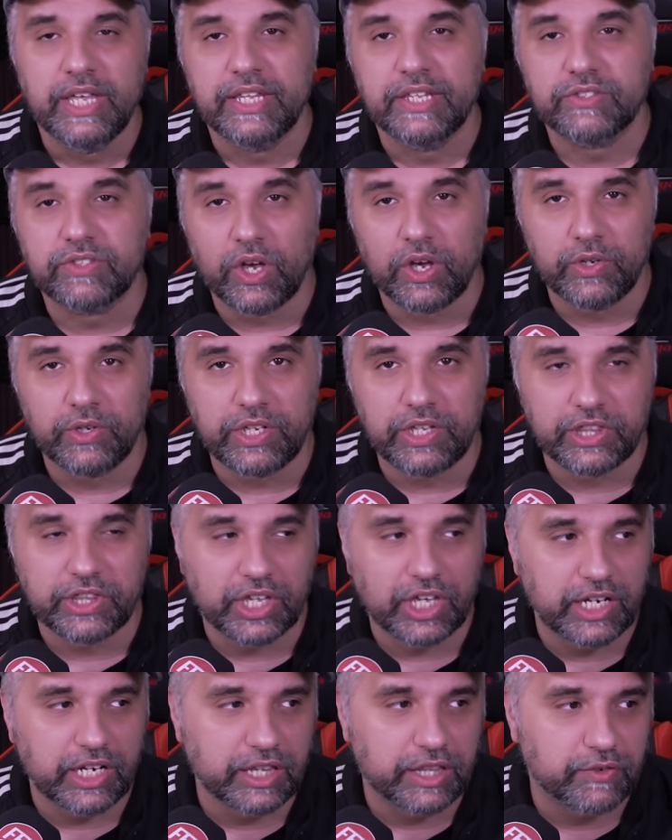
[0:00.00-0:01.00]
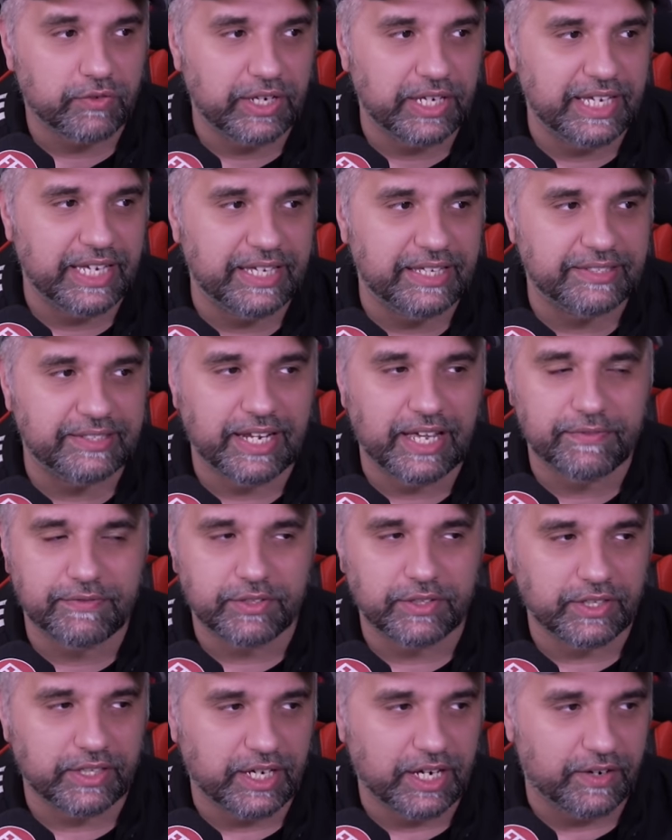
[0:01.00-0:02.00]
There's only 33 years
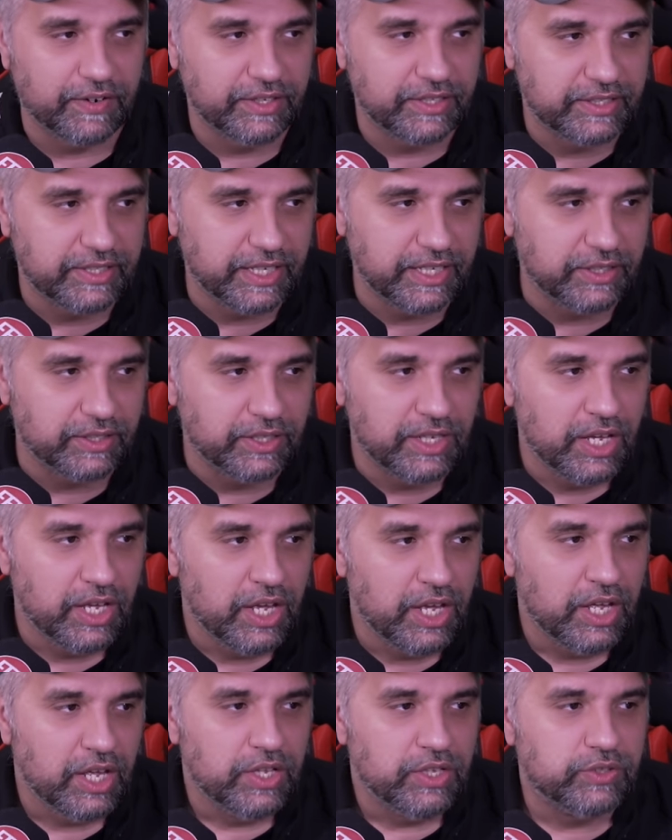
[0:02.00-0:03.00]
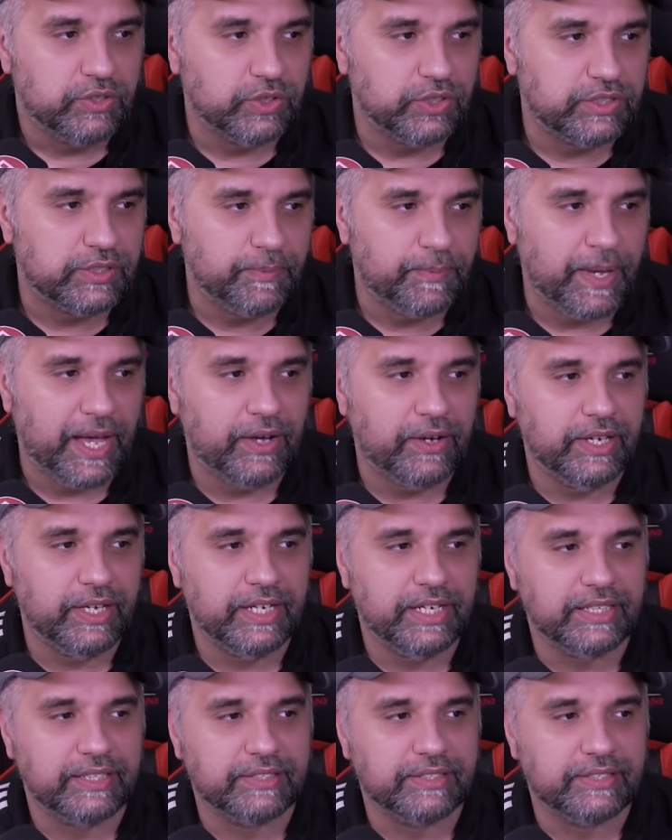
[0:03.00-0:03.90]
left on the current deal. talks about an